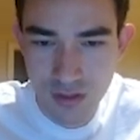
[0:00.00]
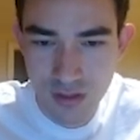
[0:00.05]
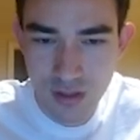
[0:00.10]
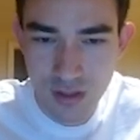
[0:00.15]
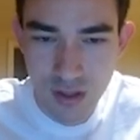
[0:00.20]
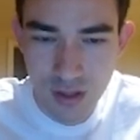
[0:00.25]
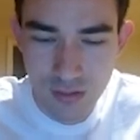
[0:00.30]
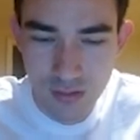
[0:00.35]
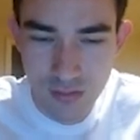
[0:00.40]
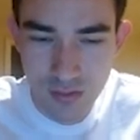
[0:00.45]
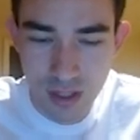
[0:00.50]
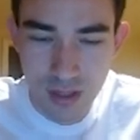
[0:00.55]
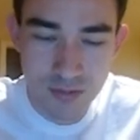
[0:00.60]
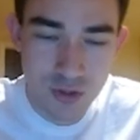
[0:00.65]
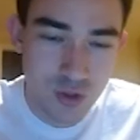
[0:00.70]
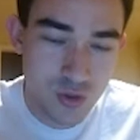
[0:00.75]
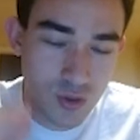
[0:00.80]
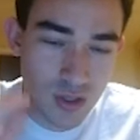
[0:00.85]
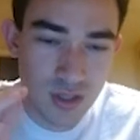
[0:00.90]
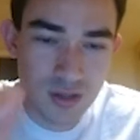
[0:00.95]
I mean, I'm
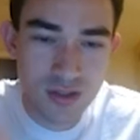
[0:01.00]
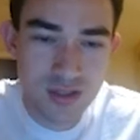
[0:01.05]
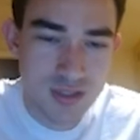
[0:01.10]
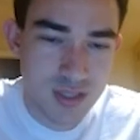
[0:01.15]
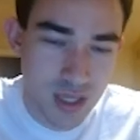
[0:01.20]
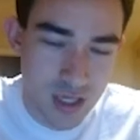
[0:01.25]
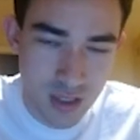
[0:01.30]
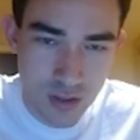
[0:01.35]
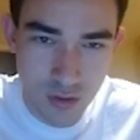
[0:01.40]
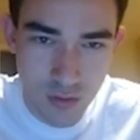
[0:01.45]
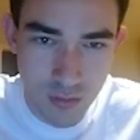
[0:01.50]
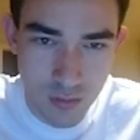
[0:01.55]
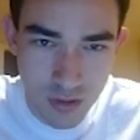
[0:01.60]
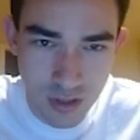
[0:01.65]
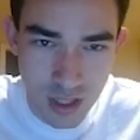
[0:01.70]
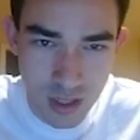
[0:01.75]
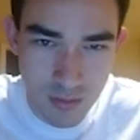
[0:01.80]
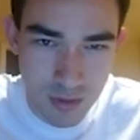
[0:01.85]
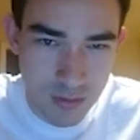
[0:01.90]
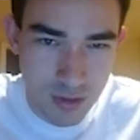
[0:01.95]
treating this like a normal
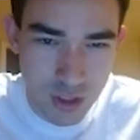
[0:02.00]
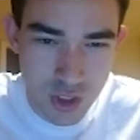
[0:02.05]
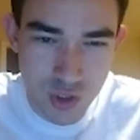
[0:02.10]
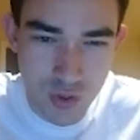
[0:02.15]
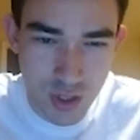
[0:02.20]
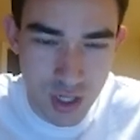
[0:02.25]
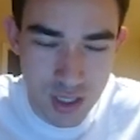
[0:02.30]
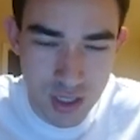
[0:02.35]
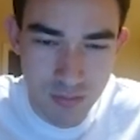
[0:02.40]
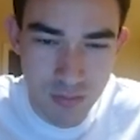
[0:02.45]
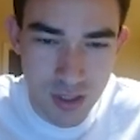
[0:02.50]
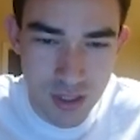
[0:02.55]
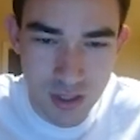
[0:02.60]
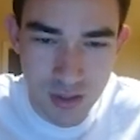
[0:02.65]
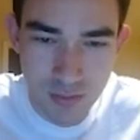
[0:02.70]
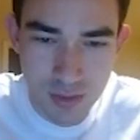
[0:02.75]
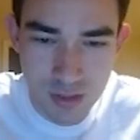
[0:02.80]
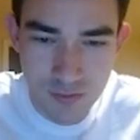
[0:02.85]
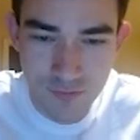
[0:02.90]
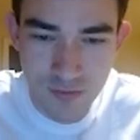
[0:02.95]
game. I'm not trying to beat
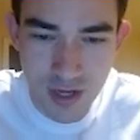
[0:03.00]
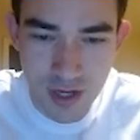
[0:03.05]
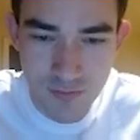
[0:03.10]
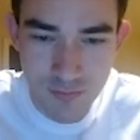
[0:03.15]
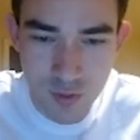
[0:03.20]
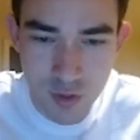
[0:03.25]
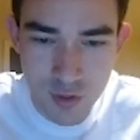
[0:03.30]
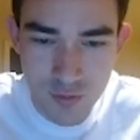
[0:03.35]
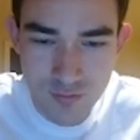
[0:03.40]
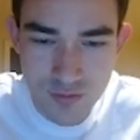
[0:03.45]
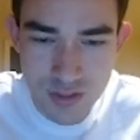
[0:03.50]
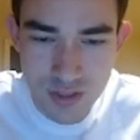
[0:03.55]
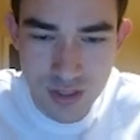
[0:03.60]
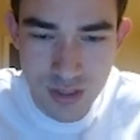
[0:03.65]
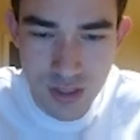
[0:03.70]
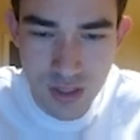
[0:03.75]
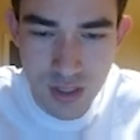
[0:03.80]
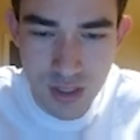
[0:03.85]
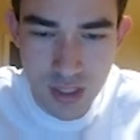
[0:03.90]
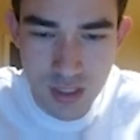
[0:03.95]
him in 5 moves.
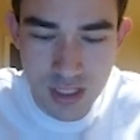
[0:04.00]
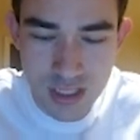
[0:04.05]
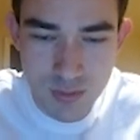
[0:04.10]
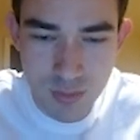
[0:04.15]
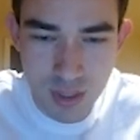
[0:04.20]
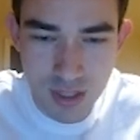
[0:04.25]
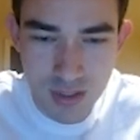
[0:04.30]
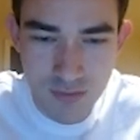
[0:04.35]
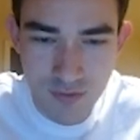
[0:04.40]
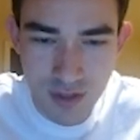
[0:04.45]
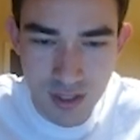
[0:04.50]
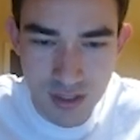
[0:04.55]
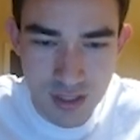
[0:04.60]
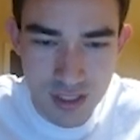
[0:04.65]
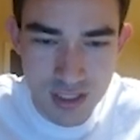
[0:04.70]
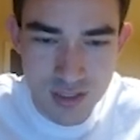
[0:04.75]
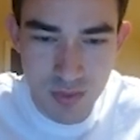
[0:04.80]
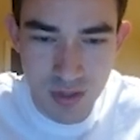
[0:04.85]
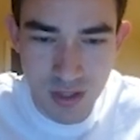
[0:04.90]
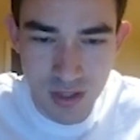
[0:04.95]
Despite the fact that
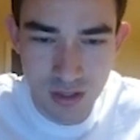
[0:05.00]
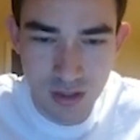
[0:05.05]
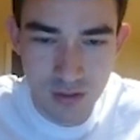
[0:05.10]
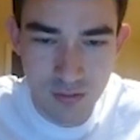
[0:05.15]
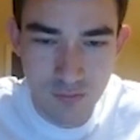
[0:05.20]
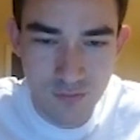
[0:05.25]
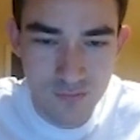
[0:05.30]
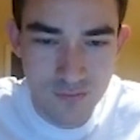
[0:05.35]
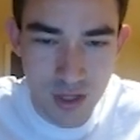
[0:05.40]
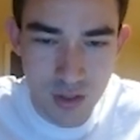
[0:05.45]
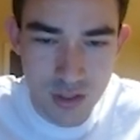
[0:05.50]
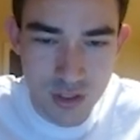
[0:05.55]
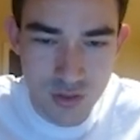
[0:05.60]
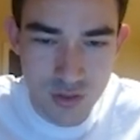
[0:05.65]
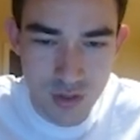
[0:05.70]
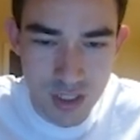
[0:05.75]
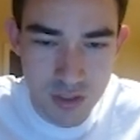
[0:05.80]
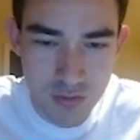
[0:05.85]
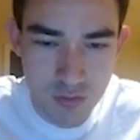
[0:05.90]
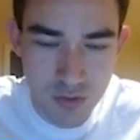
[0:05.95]
he's playing very
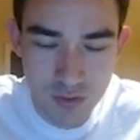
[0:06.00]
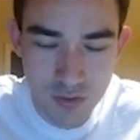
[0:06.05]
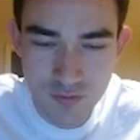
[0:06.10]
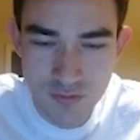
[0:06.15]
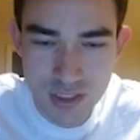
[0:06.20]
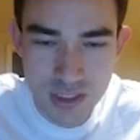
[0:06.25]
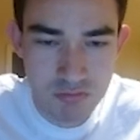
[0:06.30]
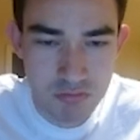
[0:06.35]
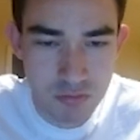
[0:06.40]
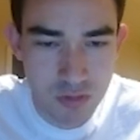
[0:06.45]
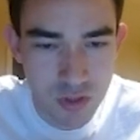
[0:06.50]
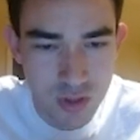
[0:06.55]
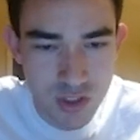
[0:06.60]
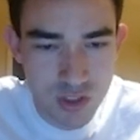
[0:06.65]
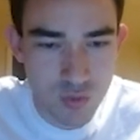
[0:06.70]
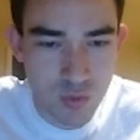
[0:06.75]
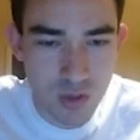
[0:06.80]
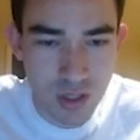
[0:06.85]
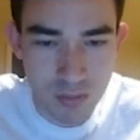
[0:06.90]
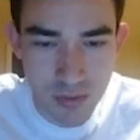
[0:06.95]
strange moves, you just
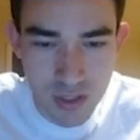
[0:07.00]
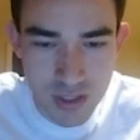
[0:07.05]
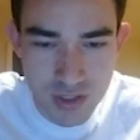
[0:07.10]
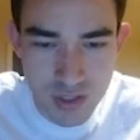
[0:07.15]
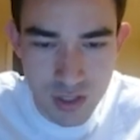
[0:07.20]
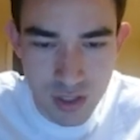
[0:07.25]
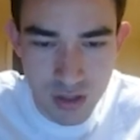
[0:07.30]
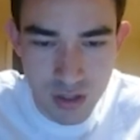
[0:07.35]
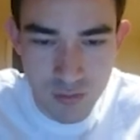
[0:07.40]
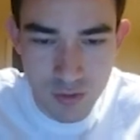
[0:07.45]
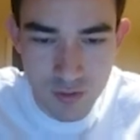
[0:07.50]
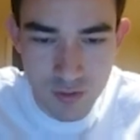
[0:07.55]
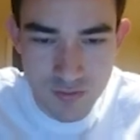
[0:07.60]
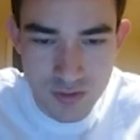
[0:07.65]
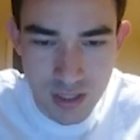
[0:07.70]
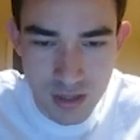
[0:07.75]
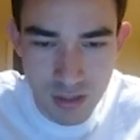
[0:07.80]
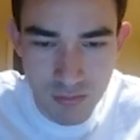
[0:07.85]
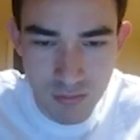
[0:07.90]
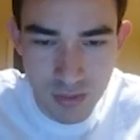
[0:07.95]
want to play solid moves.
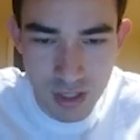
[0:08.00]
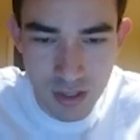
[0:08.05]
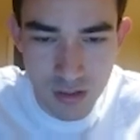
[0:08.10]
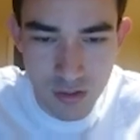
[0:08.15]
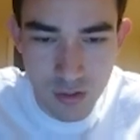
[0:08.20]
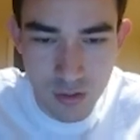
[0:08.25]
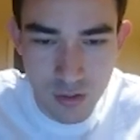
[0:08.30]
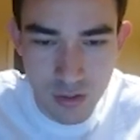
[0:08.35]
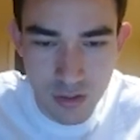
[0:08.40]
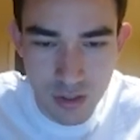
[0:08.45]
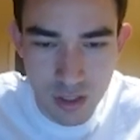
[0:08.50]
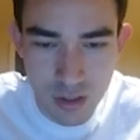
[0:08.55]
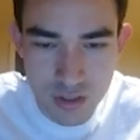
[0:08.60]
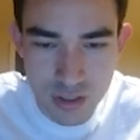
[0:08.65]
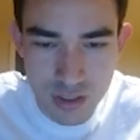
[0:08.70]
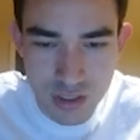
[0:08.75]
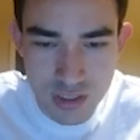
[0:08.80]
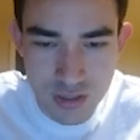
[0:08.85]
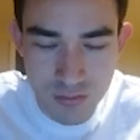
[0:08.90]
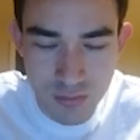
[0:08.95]
And then my goal here is
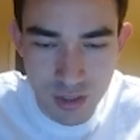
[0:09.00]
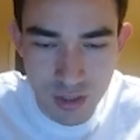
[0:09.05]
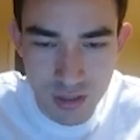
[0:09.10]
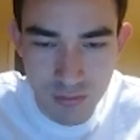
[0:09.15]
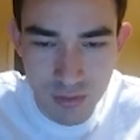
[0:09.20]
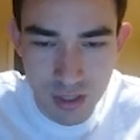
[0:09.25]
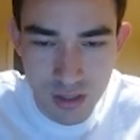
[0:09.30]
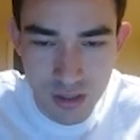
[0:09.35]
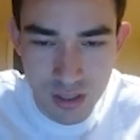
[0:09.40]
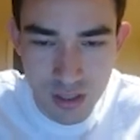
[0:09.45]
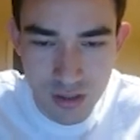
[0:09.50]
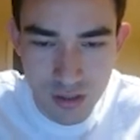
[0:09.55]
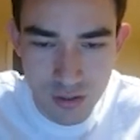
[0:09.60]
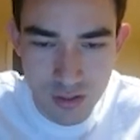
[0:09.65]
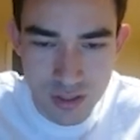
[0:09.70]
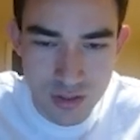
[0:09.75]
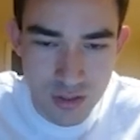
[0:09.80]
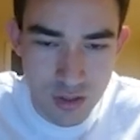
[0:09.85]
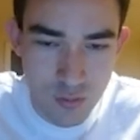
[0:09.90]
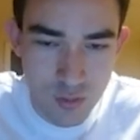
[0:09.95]
just to bring in my knight. Okay,
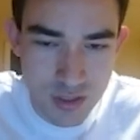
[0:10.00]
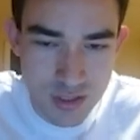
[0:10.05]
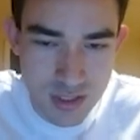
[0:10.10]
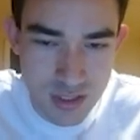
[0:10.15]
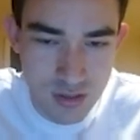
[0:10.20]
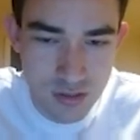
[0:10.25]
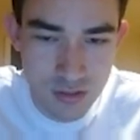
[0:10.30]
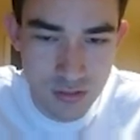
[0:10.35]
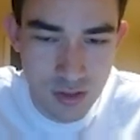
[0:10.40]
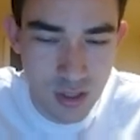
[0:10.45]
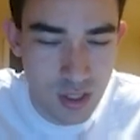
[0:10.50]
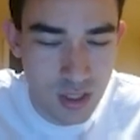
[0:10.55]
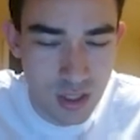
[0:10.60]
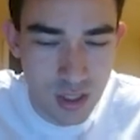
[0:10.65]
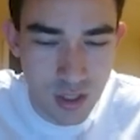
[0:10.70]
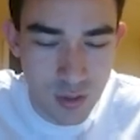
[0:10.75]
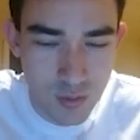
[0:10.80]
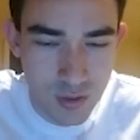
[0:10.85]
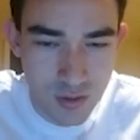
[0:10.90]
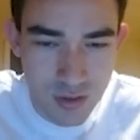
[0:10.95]
so he wants to
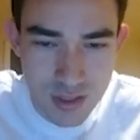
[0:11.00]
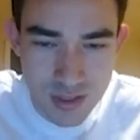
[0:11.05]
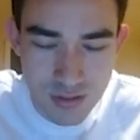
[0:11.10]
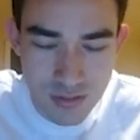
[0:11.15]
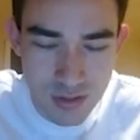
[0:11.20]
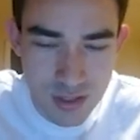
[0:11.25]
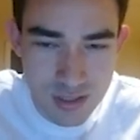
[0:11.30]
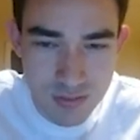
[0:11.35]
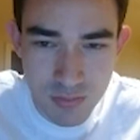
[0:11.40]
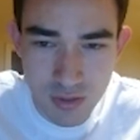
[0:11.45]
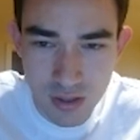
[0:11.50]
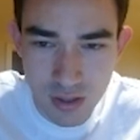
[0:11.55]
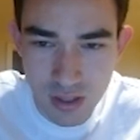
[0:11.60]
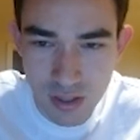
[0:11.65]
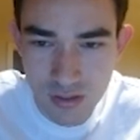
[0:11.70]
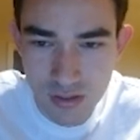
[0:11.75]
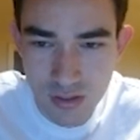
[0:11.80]
get rid of this pawn.